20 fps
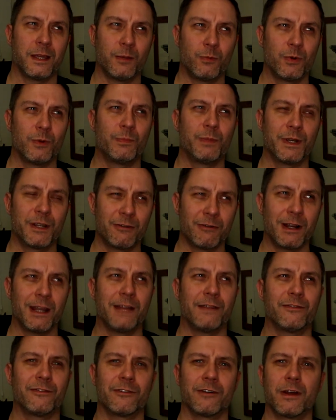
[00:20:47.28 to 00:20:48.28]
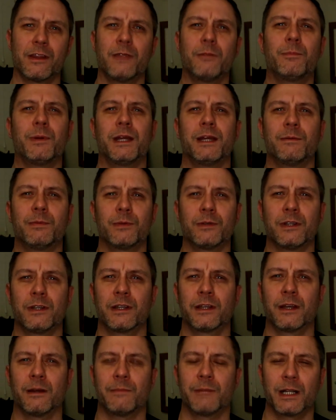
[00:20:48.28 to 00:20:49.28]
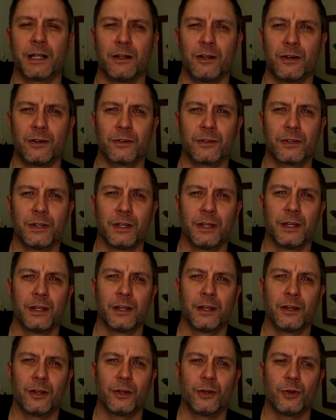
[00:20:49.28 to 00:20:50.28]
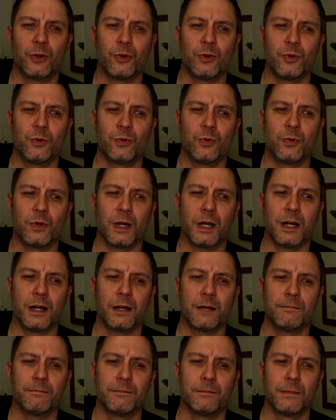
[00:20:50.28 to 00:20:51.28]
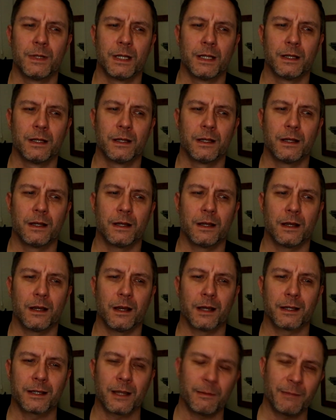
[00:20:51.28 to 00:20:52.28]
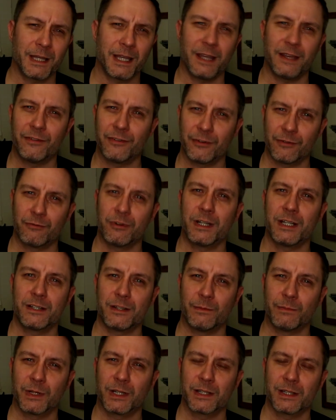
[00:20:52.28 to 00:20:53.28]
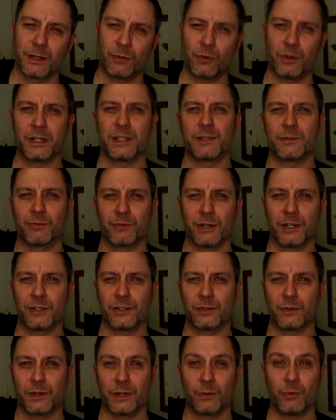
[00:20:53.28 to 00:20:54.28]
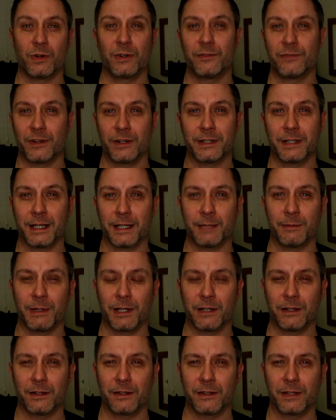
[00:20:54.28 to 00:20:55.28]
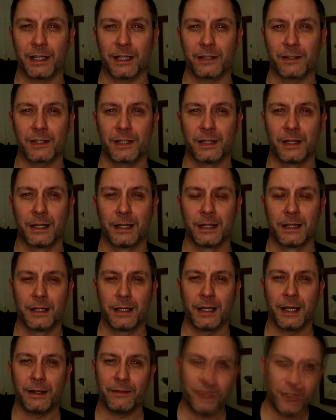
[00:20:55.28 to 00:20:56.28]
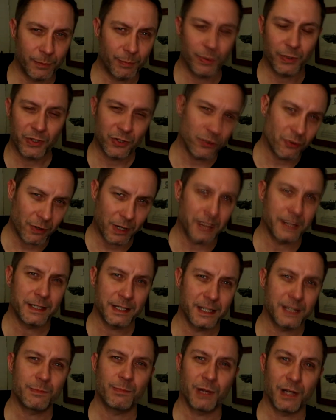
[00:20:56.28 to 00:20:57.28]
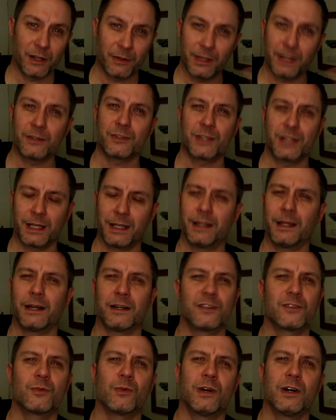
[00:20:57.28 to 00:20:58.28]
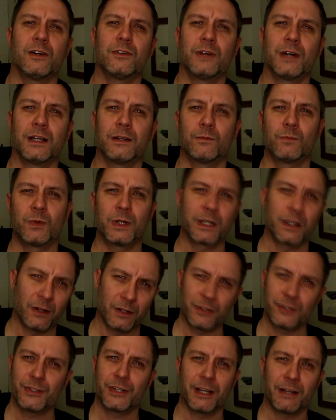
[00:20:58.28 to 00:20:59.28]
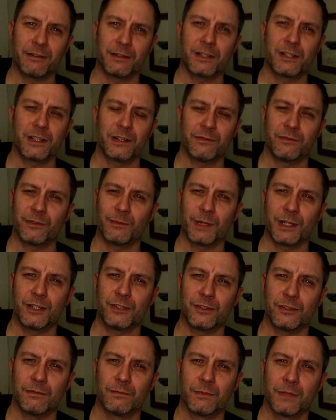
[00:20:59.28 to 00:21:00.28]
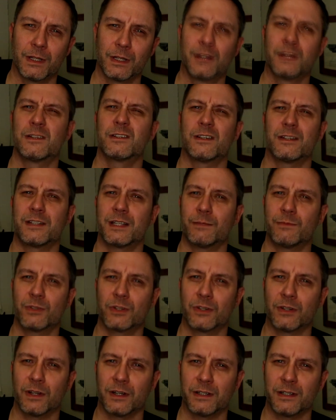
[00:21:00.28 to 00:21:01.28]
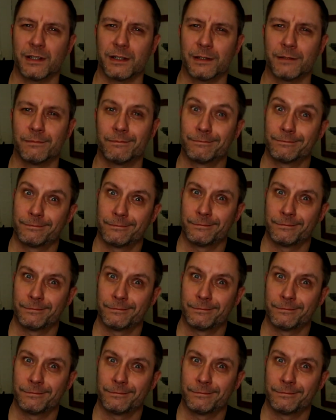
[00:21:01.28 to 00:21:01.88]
It would be great for other people that are coming along who are coming here for a reason, because they want inspiration or they want to find out about other things. If you put your ideas below, they'll see that as well, and we're kind of sharing this information. So it seems a good idea.